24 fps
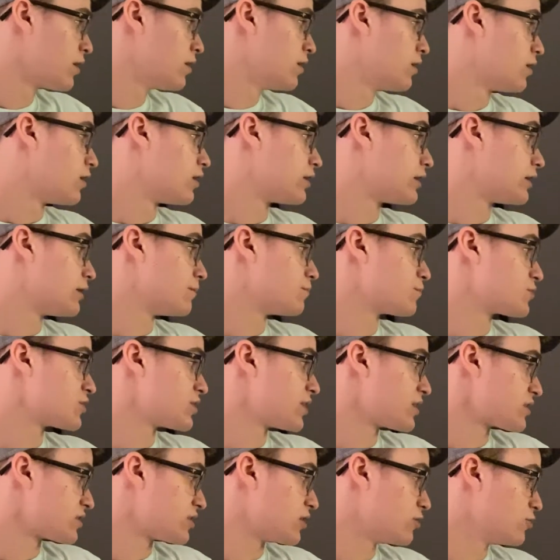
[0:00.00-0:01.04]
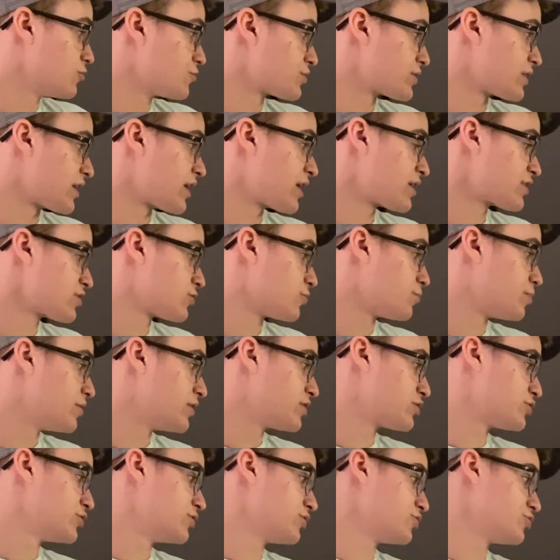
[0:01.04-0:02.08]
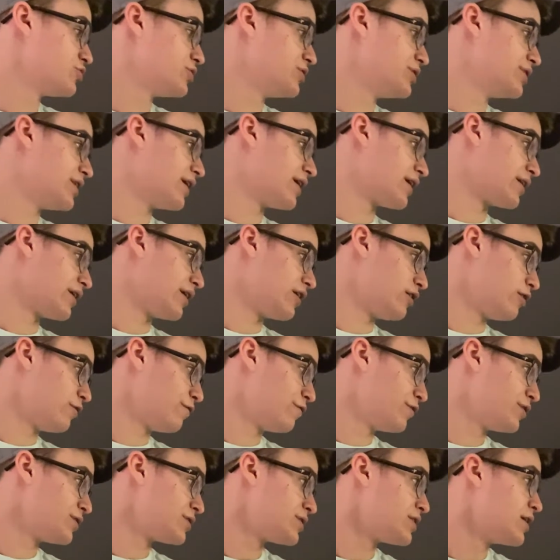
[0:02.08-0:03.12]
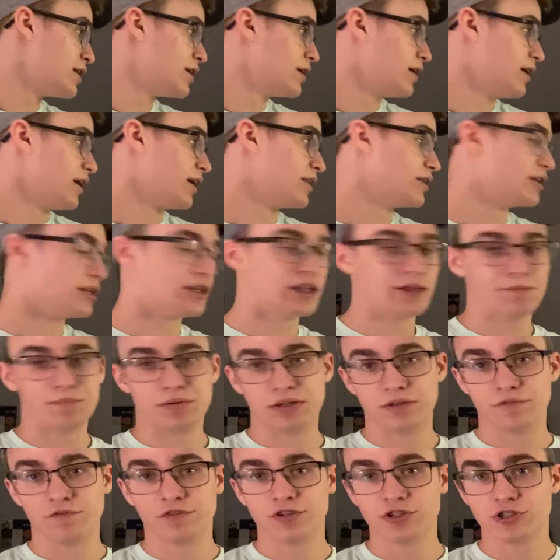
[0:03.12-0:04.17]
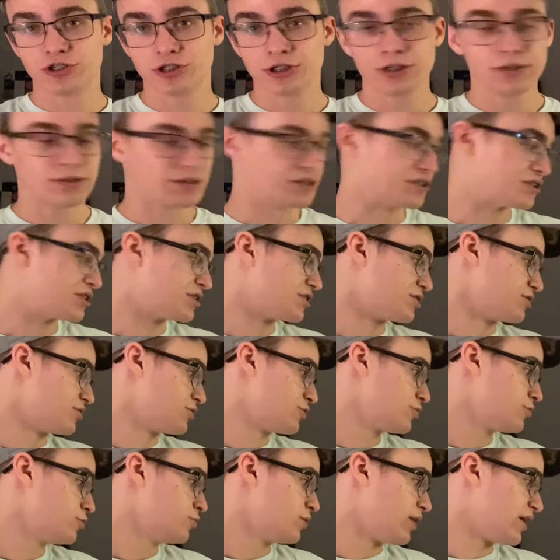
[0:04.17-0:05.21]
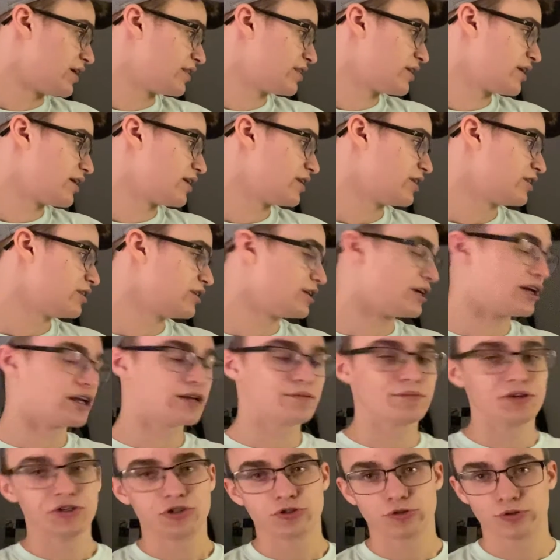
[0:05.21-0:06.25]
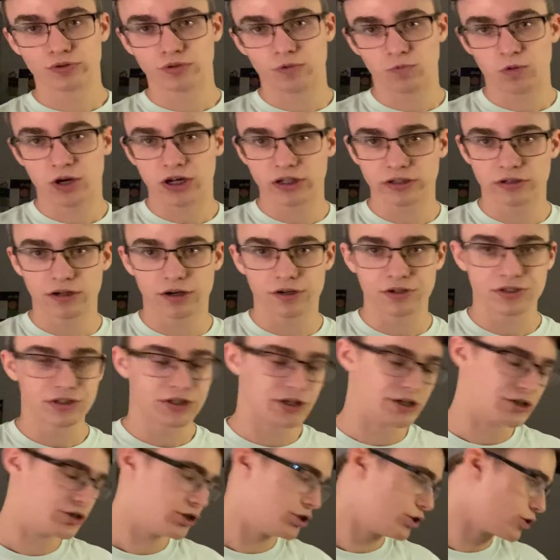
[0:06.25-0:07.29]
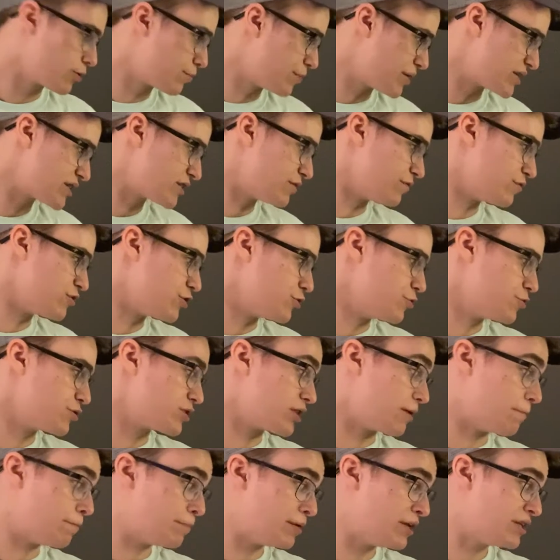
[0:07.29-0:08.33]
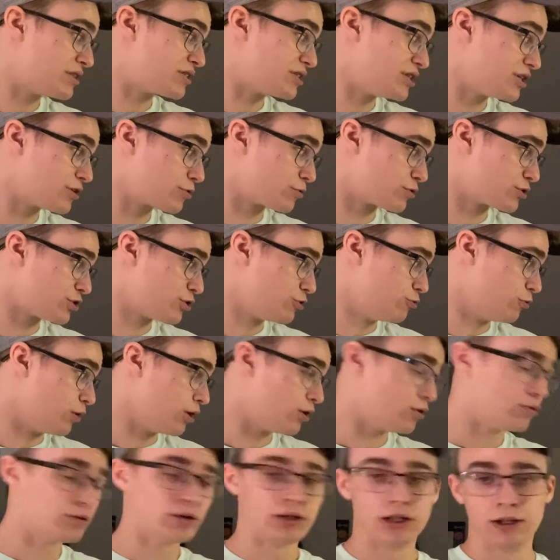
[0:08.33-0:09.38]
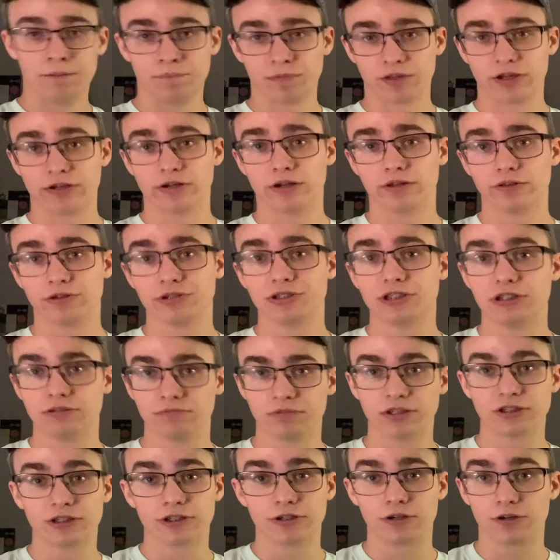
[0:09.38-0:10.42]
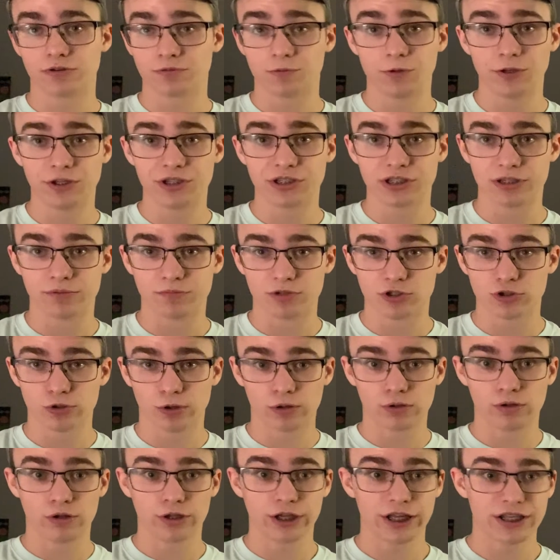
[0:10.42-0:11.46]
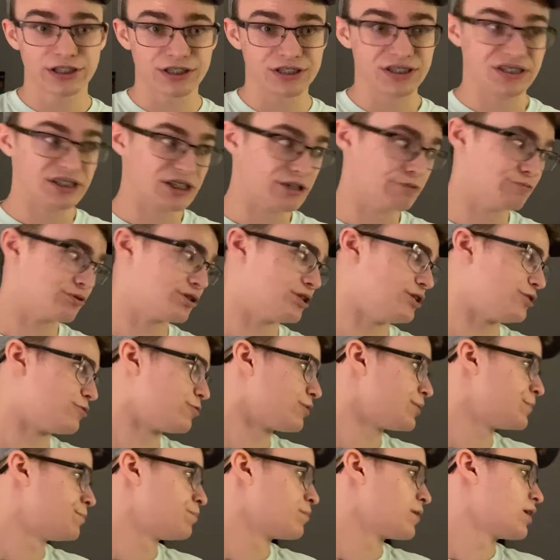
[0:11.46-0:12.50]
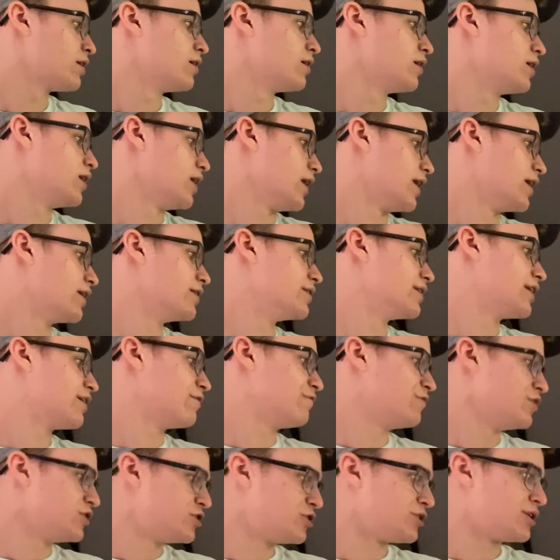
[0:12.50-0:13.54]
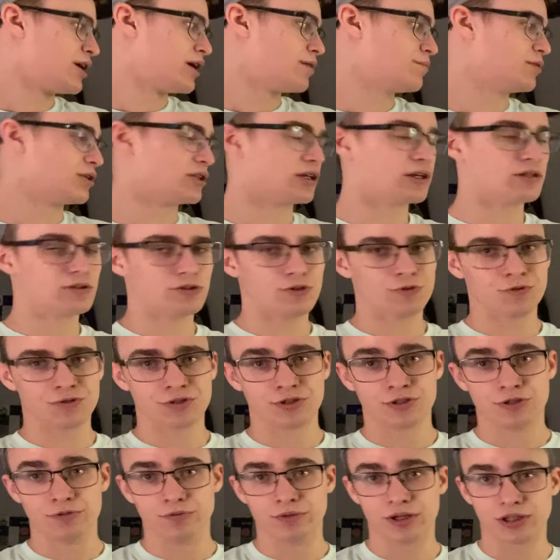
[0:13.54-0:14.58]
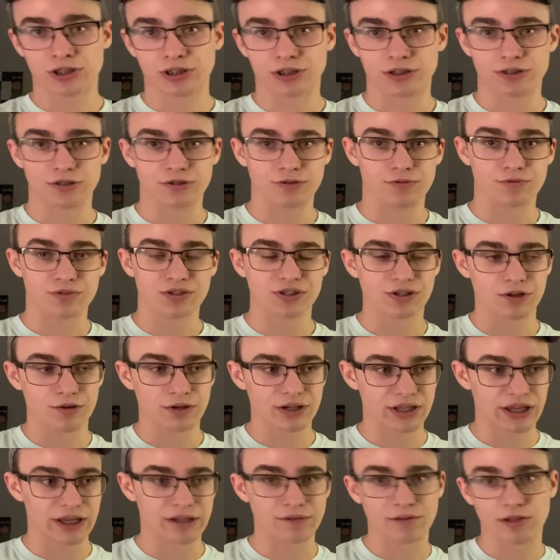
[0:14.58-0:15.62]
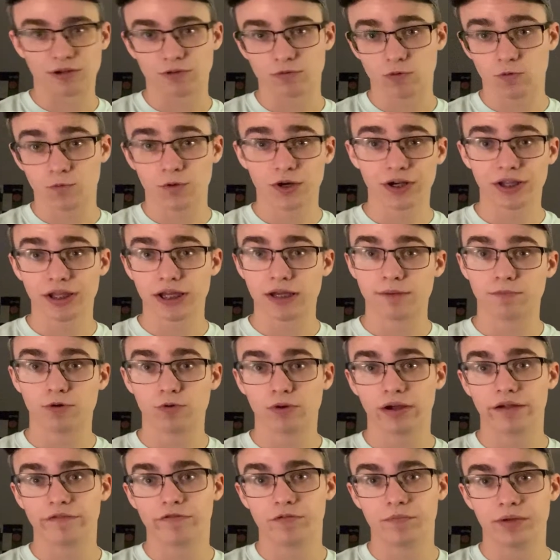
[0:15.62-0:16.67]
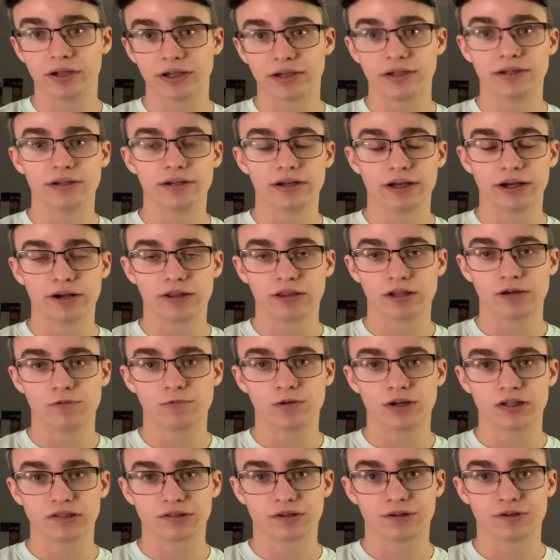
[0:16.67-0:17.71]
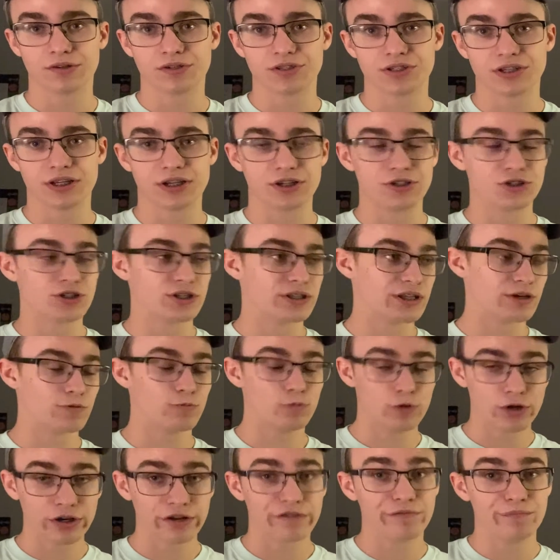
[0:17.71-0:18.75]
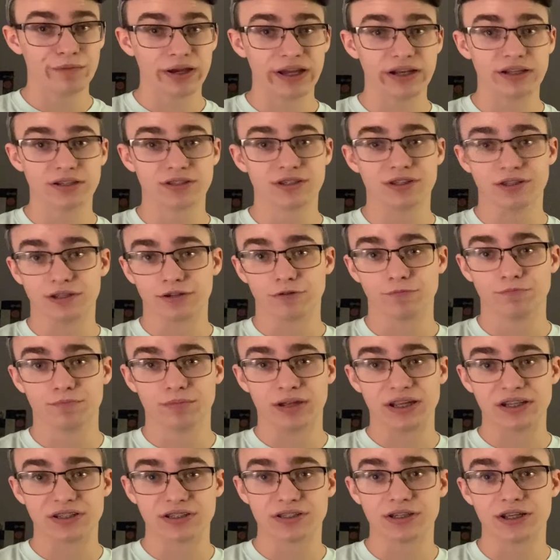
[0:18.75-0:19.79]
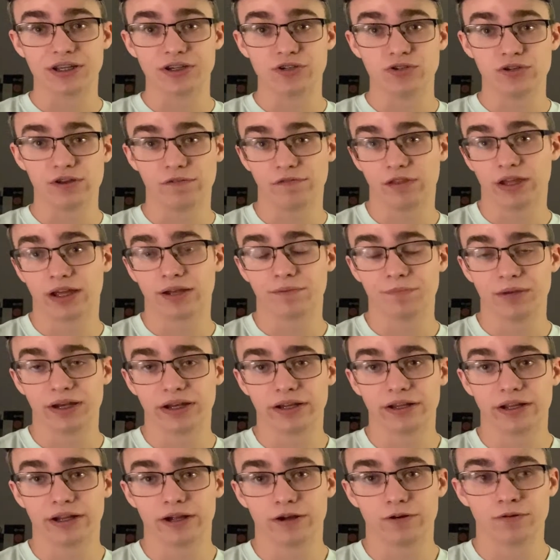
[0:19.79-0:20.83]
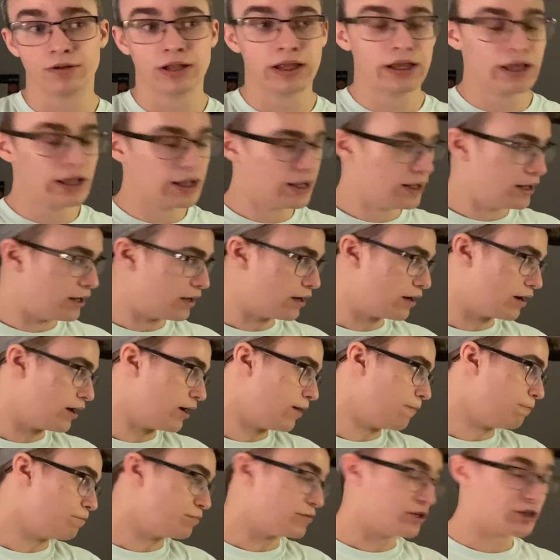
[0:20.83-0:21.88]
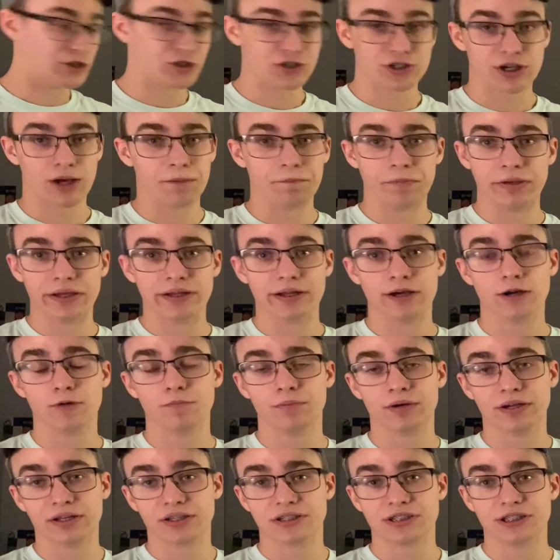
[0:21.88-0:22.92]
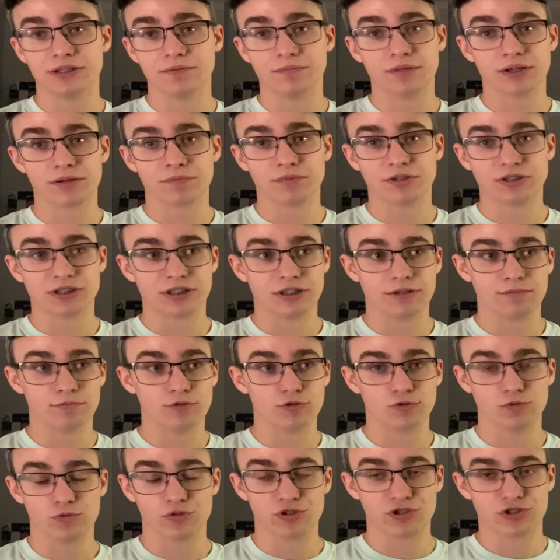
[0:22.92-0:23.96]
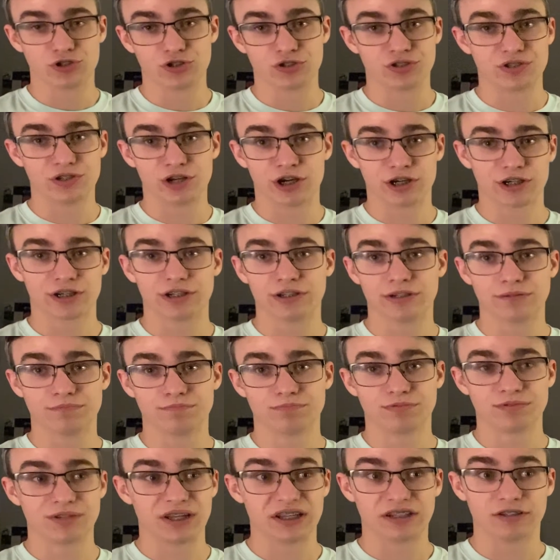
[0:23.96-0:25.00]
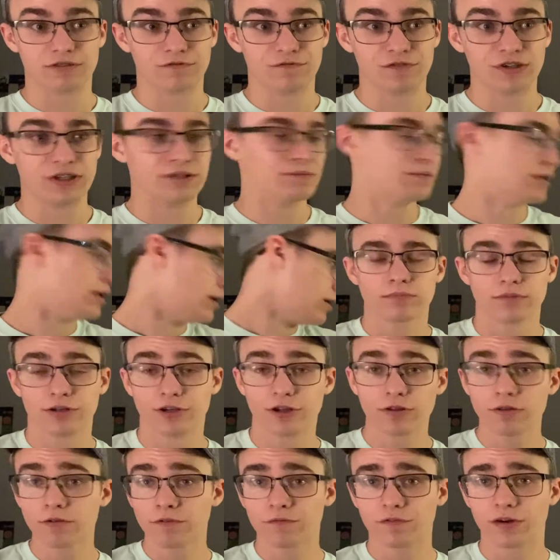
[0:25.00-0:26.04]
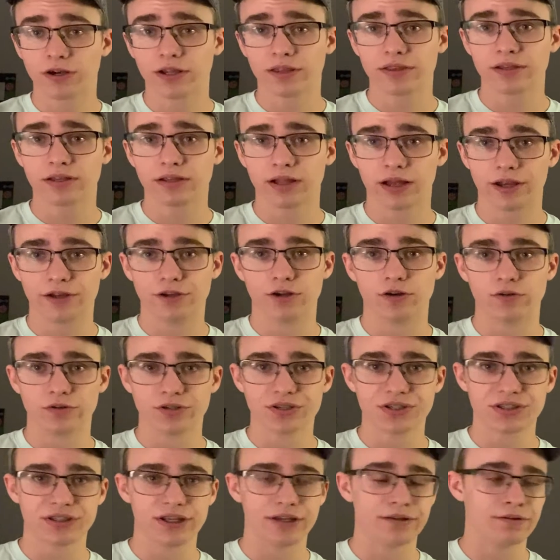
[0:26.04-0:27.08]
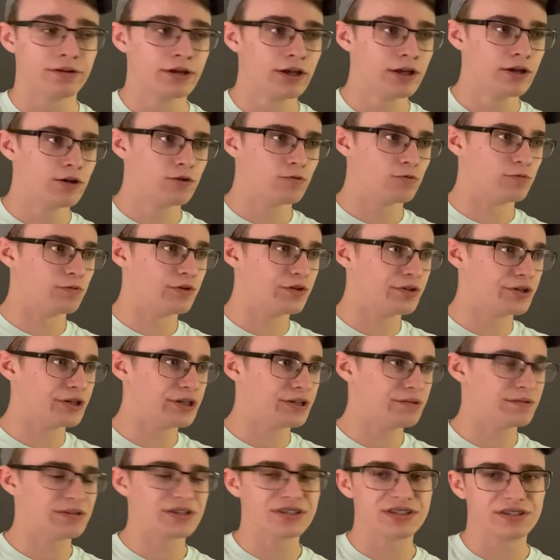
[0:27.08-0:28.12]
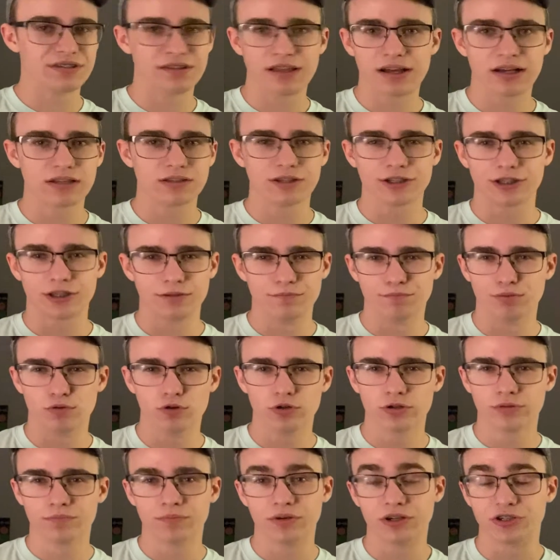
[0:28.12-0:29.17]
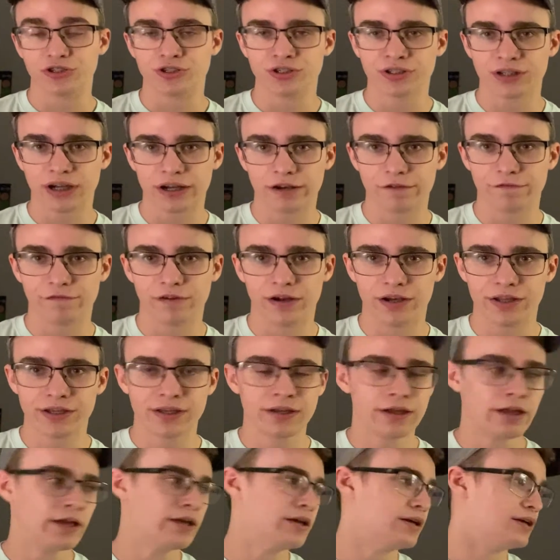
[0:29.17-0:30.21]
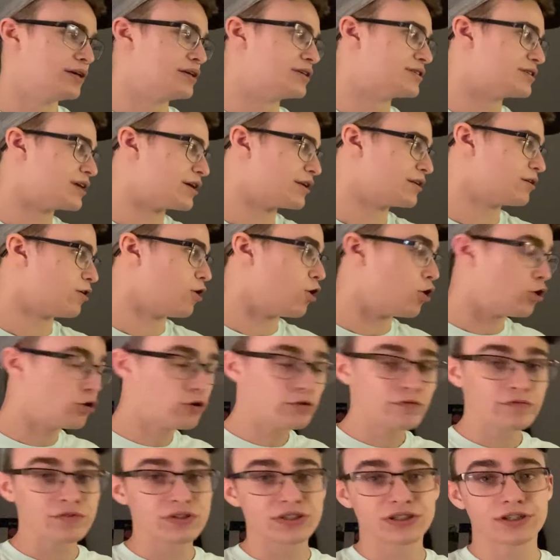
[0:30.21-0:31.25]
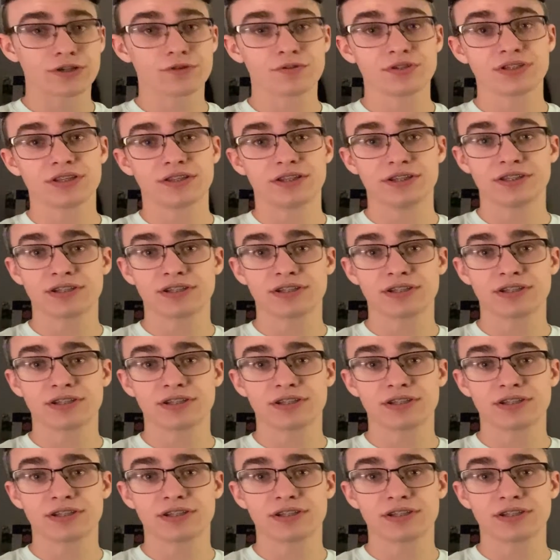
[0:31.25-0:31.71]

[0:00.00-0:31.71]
So yes, they lose to Astro, PSG, LGD, and Elephant, and then they beat Vici in Season 2, and then in the Anime Major in the Wildcard stage, in their best of twos, they beat Secret 2-0, another team that they don't really seem to struggle against is Team Secret, and then Vici Gaming, they lose 2-0 to. So again, they were one game away from making it out of that Wildcard stage, and they would have made it to the main stage if they had made it out. They just got beat out by a Team Nigma team who was just not going to take defeat. Another funny thing I noticed that really isn't that like important, but it's just kind of funny, is that all of the series that these